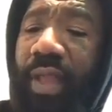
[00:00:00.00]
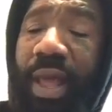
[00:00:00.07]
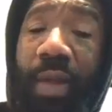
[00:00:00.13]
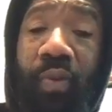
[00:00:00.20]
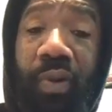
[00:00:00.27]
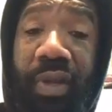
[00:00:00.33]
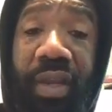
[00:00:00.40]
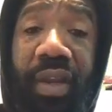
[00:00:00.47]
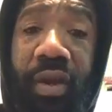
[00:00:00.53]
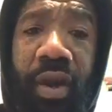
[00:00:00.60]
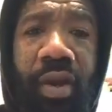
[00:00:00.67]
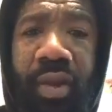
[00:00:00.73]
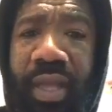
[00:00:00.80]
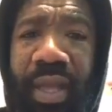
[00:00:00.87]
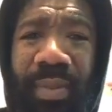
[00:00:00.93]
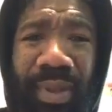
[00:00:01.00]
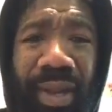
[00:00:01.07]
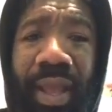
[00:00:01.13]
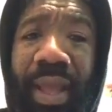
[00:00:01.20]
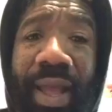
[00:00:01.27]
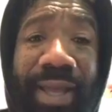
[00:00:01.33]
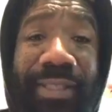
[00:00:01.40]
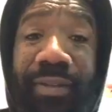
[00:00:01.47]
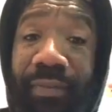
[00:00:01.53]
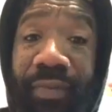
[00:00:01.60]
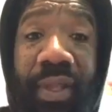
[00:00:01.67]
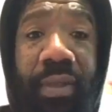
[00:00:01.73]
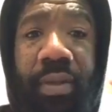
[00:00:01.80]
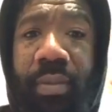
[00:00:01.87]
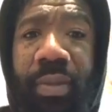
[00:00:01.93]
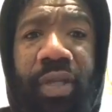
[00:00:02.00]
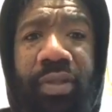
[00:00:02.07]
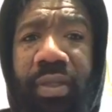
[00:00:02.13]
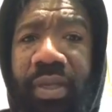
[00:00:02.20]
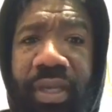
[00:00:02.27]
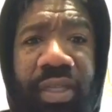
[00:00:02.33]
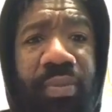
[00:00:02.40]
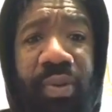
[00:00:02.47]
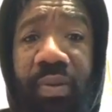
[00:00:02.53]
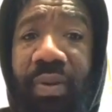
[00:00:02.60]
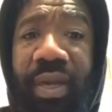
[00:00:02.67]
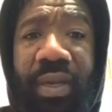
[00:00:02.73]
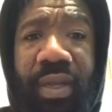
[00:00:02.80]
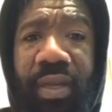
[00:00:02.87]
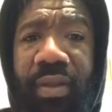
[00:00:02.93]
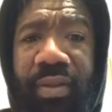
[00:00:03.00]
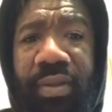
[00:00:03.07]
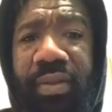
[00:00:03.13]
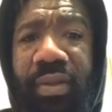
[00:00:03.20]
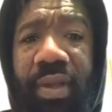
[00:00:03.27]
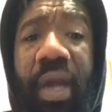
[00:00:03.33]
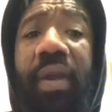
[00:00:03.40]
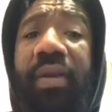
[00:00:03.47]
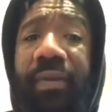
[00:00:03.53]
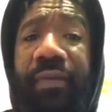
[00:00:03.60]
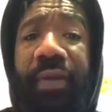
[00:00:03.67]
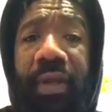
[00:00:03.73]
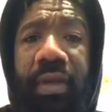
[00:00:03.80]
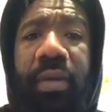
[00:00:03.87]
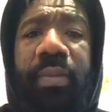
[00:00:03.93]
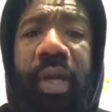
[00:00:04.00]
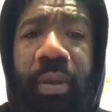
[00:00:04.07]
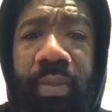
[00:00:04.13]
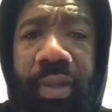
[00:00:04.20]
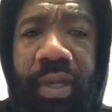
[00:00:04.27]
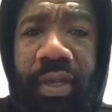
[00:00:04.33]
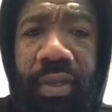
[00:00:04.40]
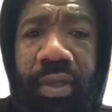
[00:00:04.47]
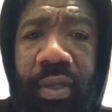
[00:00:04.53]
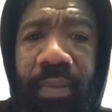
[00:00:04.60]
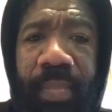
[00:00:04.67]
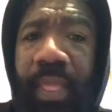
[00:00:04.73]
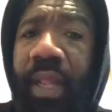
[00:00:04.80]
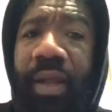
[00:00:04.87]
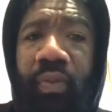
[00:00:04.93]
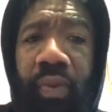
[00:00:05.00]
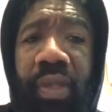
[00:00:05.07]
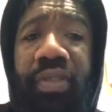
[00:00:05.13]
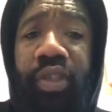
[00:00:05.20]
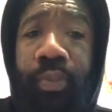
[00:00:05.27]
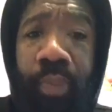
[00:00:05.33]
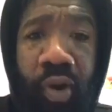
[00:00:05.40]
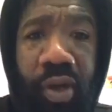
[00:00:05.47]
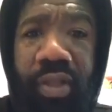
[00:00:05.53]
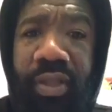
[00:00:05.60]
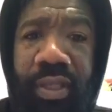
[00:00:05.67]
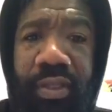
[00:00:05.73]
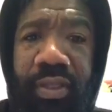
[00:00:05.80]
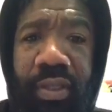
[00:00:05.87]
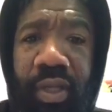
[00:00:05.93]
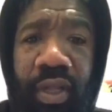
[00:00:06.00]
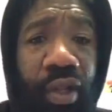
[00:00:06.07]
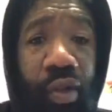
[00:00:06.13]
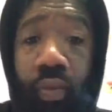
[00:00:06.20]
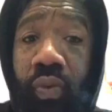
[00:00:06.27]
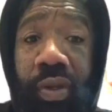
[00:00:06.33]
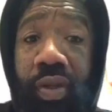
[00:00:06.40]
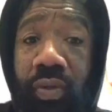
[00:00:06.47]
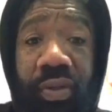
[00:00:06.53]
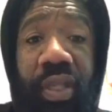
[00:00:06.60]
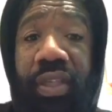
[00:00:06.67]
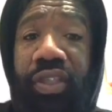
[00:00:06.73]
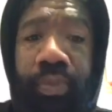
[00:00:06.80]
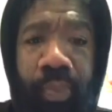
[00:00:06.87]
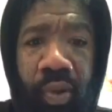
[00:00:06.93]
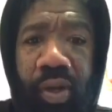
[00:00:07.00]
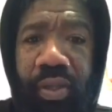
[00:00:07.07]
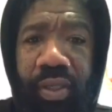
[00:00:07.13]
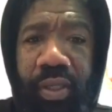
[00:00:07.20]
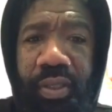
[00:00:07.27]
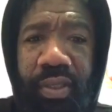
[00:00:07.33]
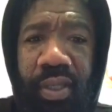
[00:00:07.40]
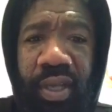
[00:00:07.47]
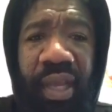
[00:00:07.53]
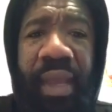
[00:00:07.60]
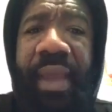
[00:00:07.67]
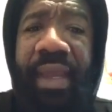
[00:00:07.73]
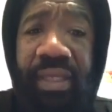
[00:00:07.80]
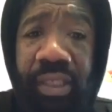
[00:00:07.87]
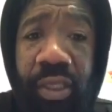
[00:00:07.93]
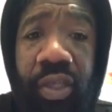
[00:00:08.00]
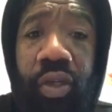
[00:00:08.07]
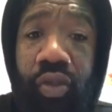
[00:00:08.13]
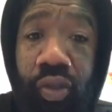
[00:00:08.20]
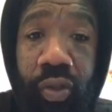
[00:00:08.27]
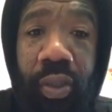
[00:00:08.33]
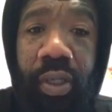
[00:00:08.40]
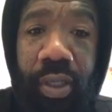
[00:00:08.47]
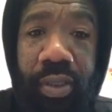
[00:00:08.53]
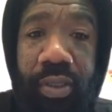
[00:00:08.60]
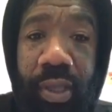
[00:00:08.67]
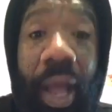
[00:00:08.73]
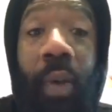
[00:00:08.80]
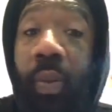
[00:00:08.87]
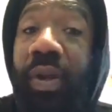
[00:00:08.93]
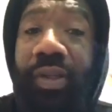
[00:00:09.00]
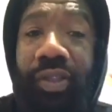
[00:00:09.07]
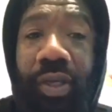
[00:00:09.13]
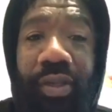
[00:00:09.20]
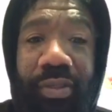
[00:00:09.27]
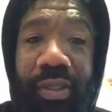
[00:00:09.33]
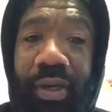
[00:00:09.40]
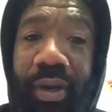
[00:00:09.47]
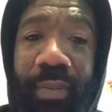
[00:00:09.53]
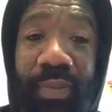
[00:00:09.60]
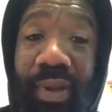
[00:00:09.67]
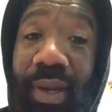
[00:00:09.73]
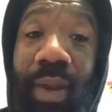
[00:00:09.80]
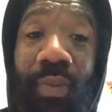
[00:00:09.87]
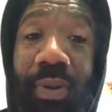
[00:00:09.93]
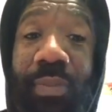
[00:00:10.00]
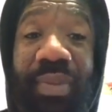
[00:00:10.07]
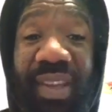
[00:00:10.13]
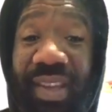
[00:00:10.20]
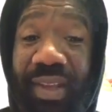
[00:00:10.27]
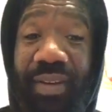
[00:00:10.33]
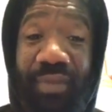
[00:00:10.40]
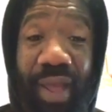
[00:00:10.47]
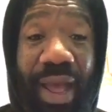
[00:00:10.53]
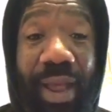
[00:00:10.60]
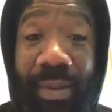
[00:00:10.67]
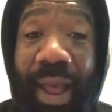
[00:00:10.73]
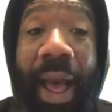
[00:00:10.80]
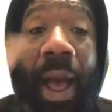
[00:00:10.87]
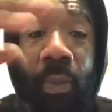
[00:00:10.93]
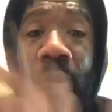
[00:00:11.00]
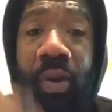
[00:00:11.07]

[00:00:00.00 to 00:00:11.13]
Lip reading: I want to hear her comment. Like, how's you feeling about your husband right now? How are you feeling about blood? Like, what sparked this? What do you think sparked this? Is he on drugs? I want to talk to her, blood. I want to be an interview. I